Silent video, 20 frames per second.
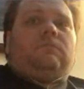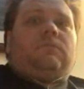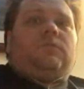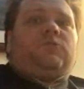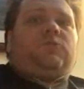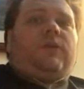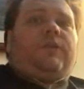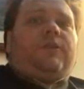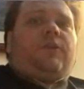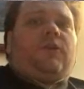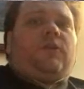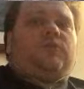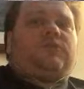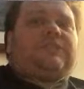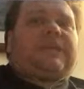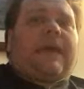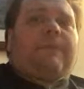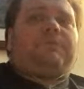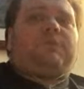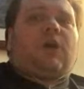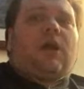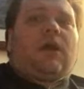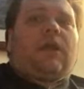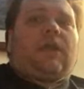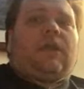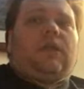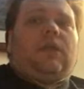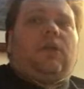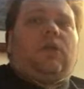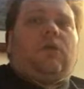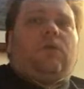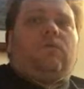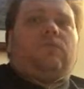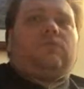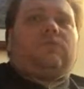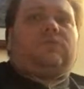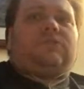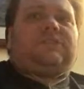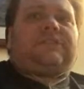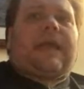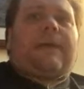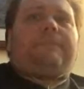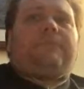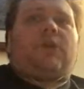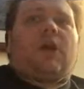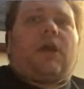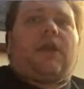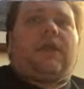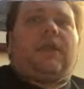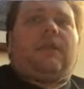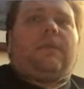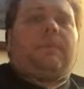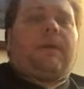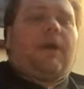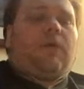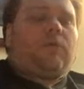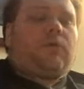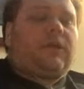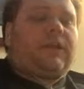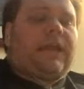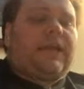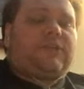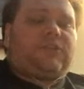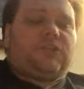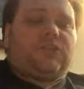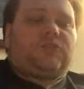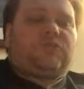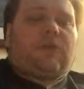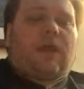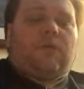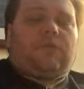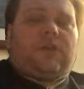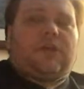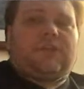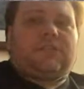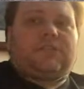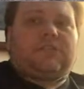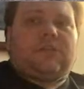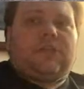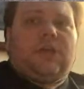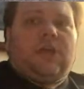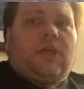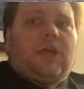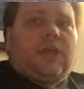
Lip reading: So either you stop talking, you know, stop talking about Connections around us